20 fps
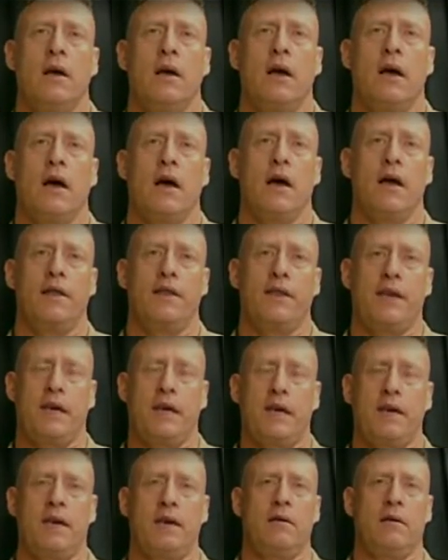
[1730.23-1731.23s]

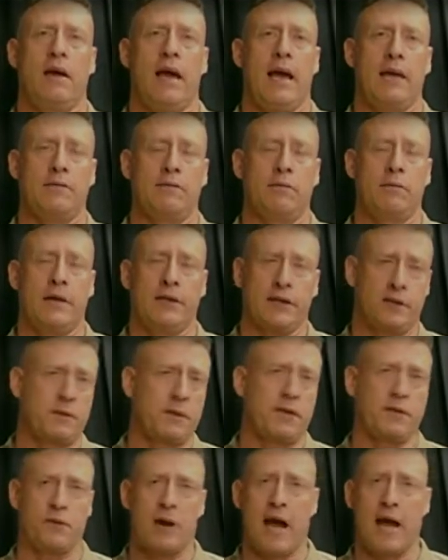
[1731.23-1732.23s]
And just
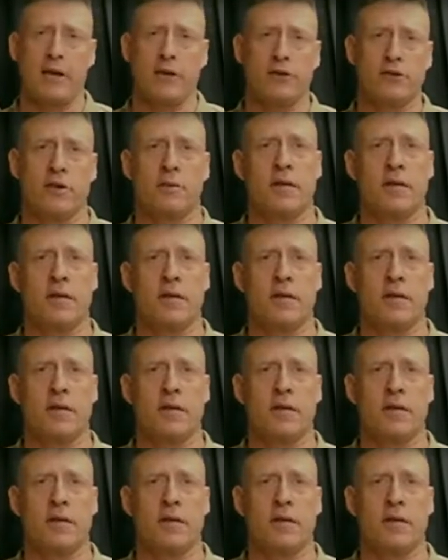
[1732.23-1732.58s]
because we're not using